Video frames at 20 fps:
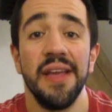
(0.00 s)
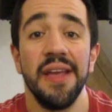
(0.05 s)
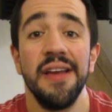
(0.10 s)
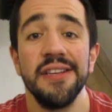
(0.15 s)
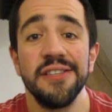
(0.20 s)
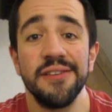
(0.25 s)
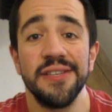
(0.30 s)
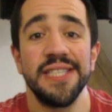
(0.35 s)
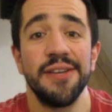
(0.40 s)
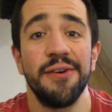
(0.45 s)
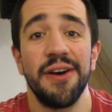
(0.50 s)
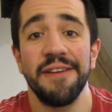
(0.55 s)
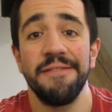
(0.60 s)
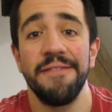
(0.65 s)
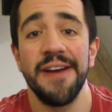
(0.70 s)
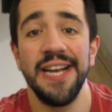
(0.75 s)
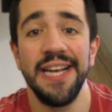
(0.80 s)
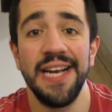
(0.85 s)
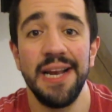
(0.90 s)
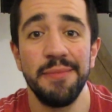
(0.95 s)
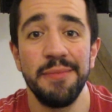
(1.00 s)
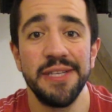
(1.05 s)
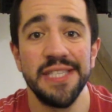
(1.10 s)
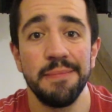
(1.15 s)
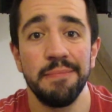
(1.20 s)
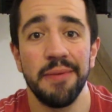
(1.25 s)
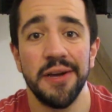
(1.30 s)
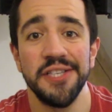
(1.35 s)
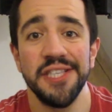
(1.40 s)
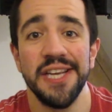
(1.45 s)
So I still had a fairly
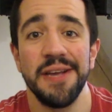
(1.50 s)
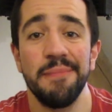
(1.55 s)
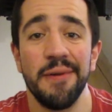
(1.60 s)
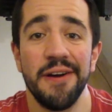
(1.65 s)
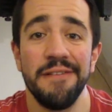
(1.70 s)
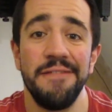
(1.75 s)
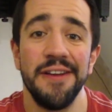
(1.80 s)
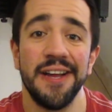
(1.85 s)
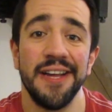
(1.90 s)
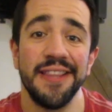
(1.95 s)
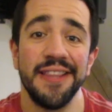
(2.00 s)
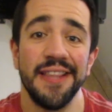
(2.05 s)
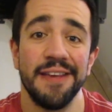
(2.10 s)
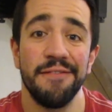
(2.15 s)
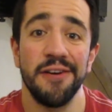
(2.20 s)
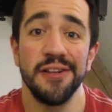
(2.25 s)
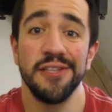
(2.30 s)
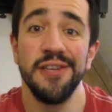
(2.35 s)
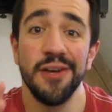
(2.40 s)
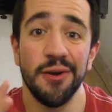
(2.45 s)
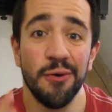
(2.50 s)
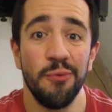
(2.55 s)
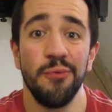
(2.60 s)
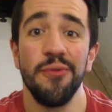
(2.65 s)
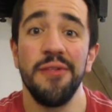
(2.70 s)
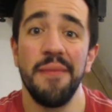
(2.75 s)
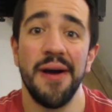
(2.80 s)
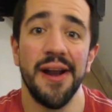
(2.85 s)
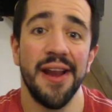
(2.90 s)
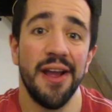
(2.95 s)
limited budget, but I figured if I took
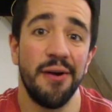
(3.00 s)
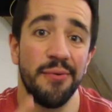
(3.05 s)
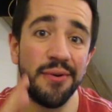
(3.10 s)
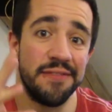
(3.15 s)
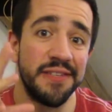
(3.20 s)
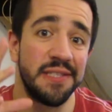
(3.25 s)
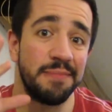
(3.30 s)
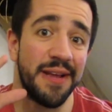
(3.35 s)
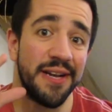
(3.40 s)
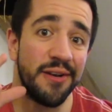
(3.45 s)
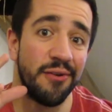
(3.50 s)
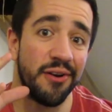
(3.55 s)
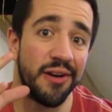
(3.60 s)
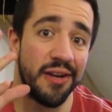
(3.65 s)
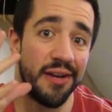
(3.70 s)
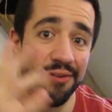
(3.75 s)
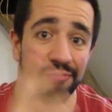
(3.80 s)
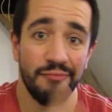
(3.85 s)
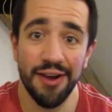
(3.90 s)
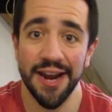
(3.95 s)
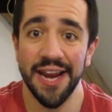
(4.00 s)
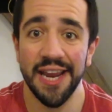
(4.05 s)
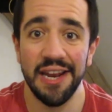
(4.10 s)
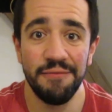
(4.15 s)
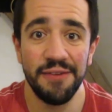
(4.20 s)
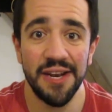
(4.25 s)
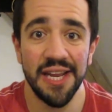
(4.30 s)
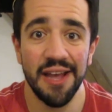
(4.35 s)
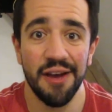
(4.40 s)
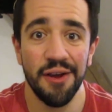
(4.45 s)
all the money I would have spent on a regular
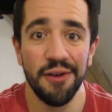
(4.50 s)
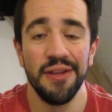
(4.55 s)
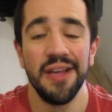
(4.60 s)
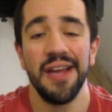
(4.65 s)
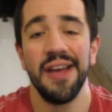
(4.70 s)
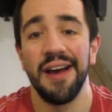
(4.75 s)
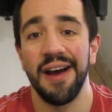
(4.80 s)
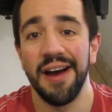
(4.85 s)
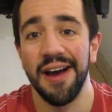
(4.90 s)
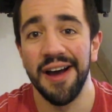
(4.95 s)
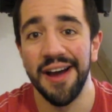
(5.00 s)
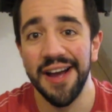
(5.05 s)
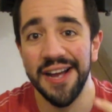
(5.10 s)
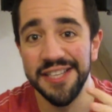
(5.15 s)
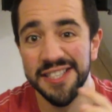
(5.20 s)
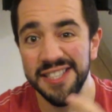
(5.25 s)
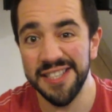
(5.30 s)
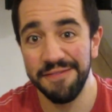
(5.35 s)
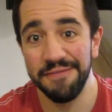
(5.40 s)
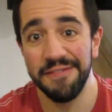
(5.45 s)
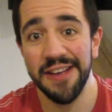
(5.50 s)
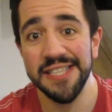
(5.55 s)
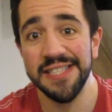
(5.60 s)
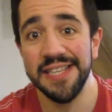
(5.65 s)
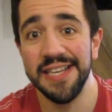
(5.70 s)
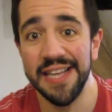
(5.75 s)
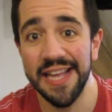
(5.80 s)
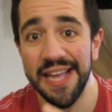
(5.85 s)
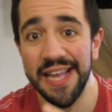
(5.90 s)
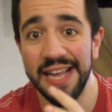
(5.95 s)
video and just
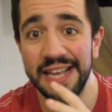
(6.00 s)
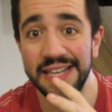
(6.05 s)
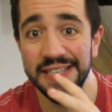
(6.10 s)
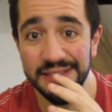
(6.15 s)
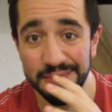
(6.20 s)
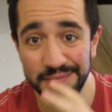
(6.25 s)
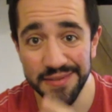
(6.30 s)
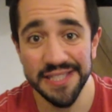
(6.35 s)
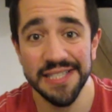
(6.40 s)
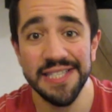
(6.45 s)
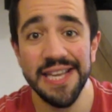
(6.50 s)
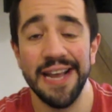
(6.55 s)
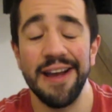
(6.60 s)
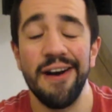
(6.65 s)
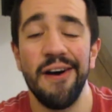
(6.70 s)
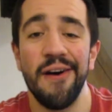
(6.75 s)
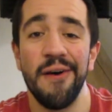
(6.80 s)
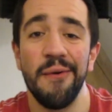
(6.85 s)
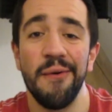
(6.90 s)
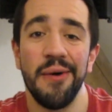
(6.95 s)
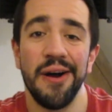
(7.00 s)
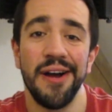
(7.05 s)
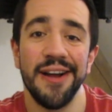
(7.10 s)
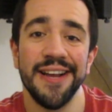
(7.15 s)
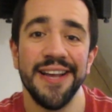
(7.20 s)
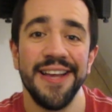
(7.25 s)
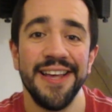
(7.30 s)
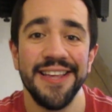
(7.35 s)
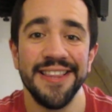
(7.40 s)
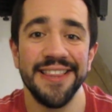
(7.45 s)
invested it in some sick
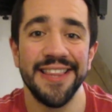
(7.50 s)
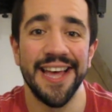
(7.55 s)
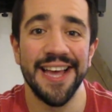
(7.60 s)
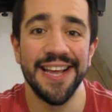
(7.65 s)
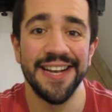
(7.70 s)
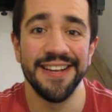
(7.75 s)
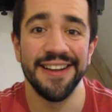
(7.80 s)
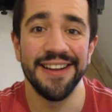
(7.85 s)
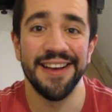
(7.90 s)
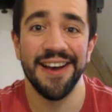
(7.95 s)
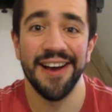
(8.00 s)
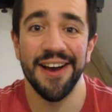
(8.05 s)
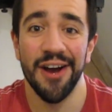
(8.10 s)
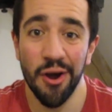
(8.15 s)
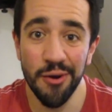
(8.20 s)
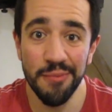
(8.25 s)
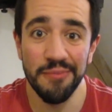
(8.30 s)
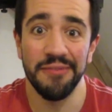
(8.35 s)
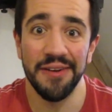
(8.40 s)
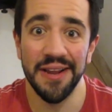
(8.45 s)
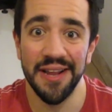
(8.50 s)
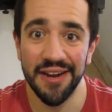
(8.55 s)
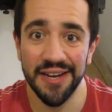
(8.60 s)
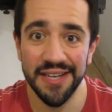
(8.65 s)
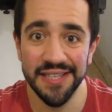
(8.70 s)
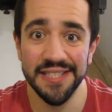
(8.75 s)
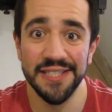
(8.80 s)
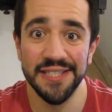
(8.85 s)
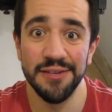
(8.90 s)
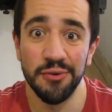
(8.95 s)
artwork, then hopefully I
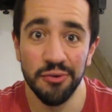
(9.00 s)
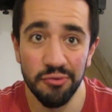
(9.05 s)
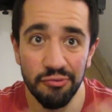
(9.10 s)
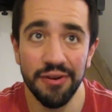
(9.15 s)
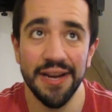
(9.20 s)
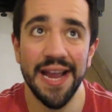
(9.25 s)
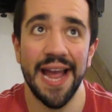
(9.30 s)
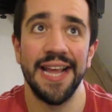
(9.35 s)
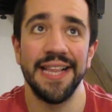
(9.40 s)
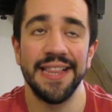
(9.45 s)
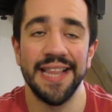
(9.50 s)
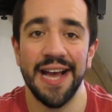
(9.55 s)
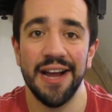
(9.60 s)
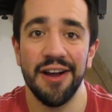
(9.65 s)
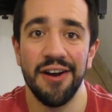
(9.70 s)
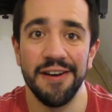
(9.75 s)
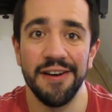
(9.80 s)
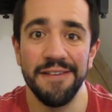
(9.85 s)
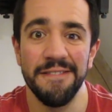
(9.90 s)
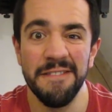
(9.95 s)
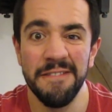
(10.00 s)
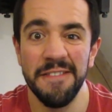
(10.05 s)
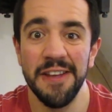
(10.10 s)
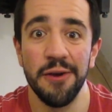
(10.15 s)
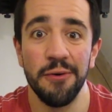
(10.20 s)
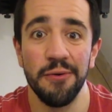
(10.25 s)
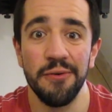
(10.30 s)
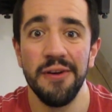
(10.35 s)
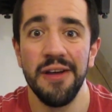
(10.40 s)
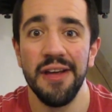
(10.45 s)
could still create that kind of
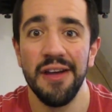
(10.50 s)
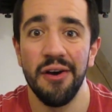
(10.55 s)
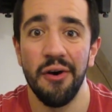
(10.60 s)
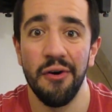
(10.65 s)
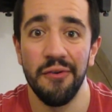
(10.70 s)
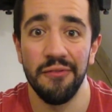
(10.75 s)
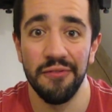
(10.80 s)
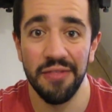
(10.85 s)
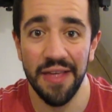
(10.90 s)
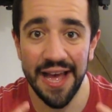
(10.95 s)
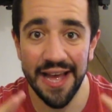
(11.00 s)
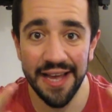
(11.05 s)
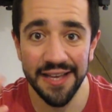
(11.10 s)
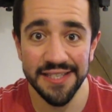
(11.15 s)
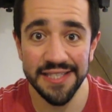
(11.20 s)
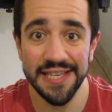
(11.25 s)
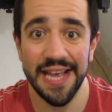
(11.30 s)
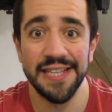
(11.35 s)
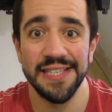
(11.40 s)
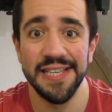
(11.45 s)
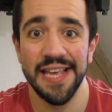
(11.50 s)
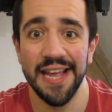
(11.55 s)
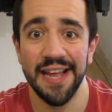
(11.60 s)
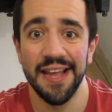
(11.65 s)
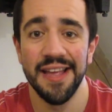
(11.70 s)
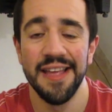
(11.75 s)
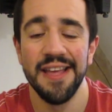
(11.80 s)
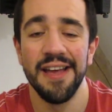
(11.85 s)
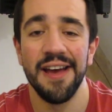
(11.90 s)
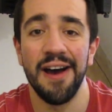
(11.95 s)
feel of that
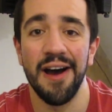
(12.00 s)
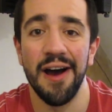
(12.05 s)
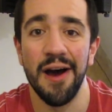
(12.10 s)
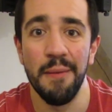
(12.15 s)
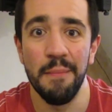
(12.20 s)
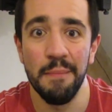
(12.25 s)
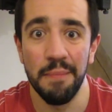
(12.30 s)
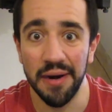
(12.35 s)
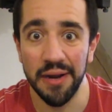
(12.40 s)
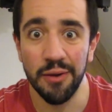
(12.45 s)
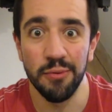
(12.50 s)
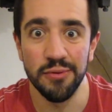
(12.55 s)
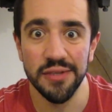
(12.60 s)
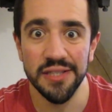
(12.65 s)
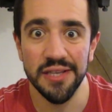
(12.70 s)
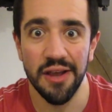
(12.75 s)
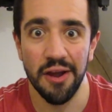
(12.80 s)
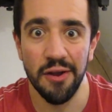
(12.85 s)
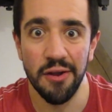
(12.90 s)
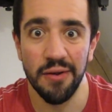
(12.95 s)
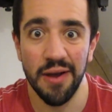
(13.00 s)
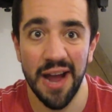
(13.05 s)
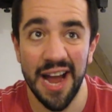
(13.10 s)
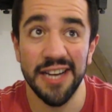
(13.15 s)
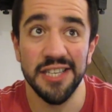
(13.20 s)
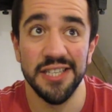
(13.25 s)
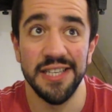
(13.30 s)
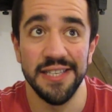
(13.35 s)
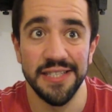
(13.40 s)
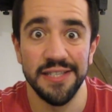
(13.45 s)
setting, but it also
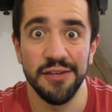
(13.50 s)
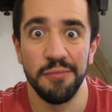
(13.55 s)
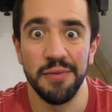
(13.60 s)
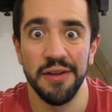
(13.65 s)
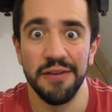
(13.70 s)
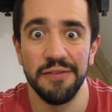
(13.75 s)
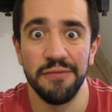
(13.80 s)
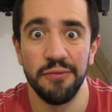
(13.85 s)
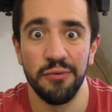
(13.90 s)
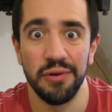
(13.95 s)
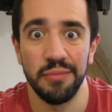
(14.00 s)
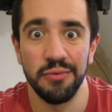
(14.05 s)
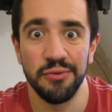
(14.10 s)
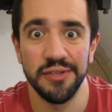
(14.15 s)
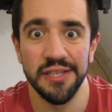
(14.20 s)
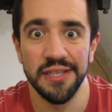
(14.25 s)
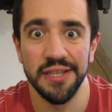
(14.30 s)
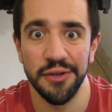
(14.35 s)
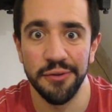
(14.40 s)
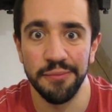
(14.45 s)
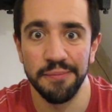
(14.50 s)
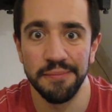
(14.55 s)
actually still be affordable to do.